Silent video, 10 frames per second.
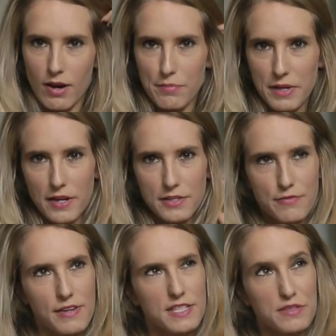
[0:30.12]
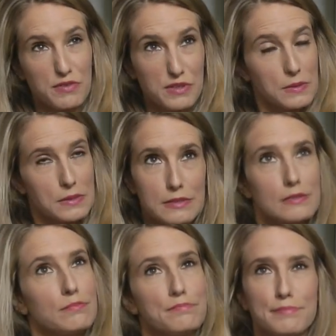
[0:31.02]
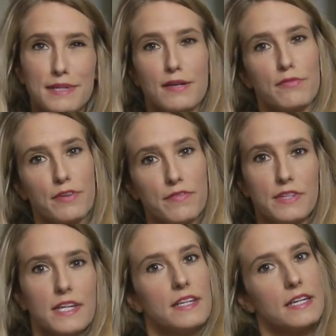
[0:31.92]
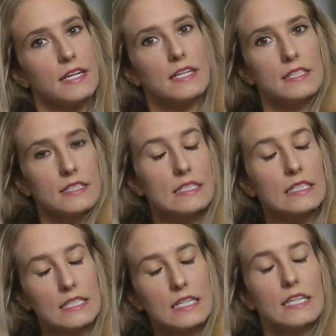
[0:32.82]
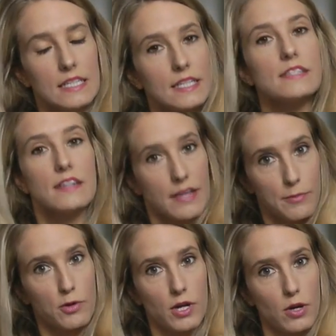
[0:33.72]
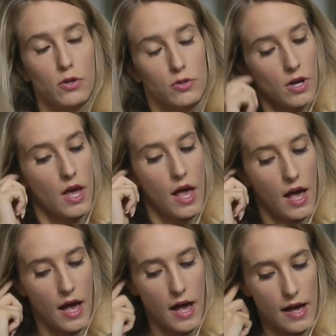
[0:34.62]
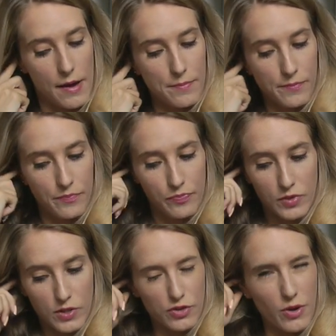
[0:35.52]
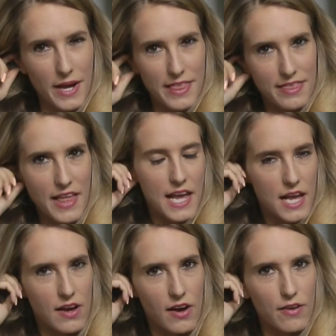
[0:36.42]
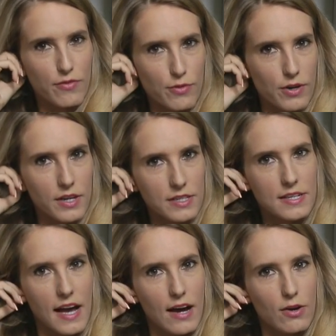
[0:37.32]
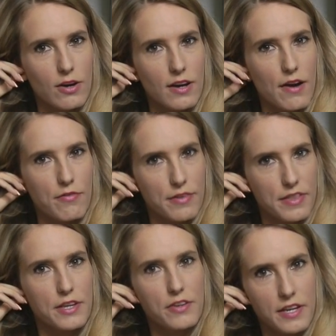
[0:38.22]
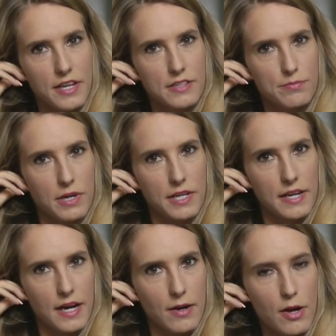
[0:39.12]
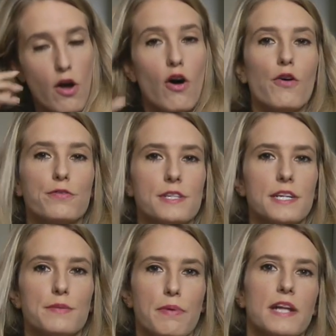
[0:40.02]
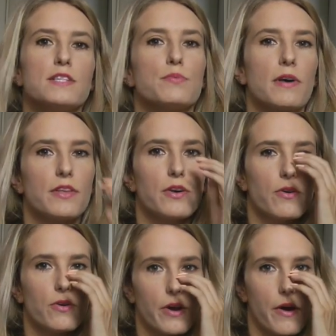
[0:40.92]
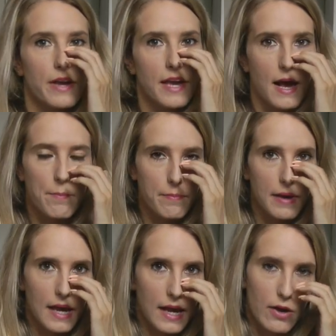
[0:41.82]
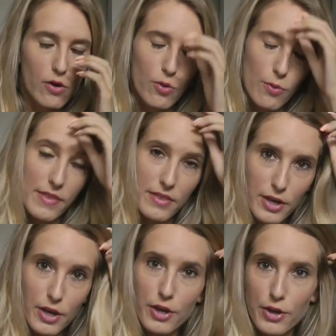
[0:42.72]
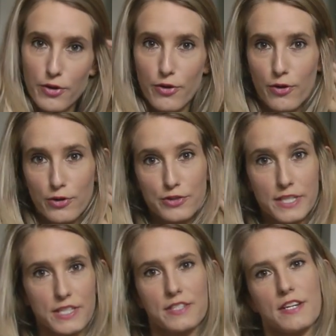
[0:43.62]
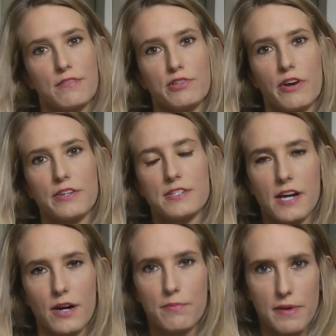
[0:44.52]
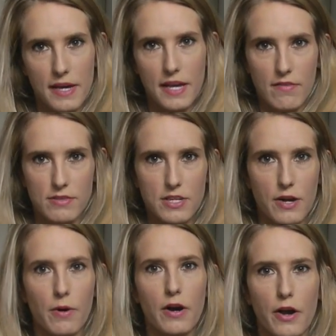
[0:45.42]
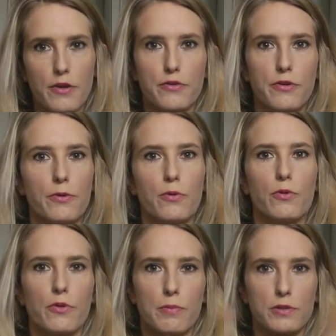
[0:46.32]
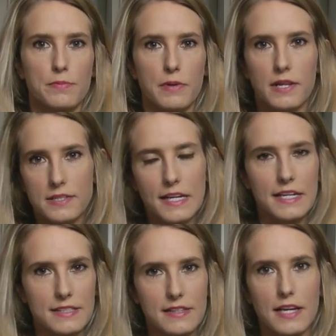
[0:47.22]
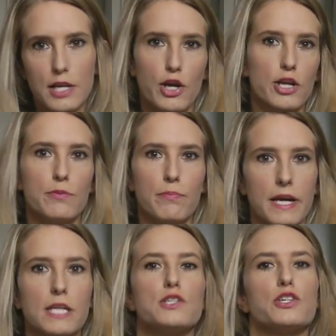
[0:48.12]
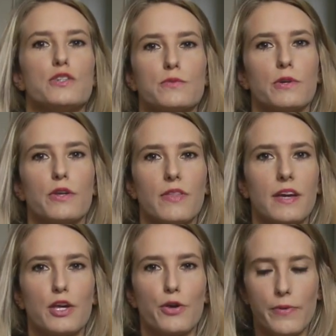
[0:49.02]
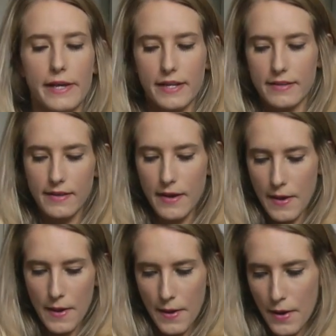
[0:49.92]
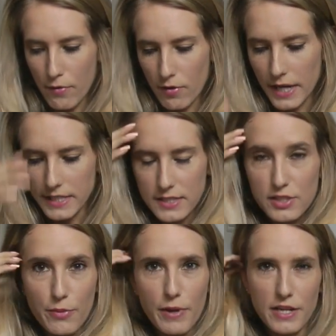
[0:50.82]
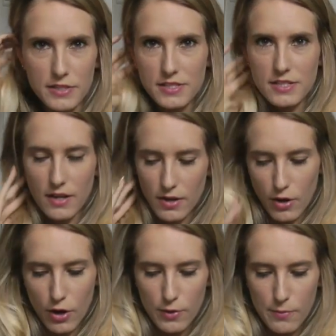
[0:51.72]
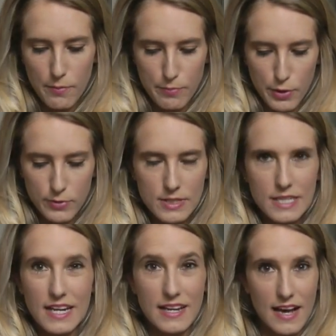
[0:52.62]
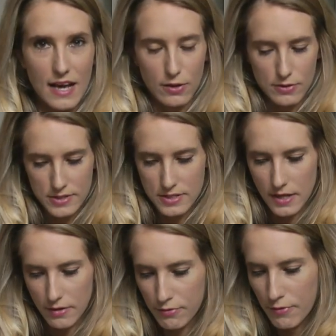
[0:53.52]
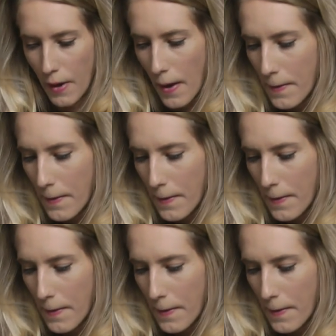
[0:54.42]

I've been going to festivals about 15 years. Yes, I am quite old. So I think I've worked out everything you need by now. Obviously it depends whether you're going camping or whether you're treating yourself to a hotel, but even so, I'll go through all the possibilities and then you can pick and choose what you think you need. Right, so we're going to start on beauty and health stuff.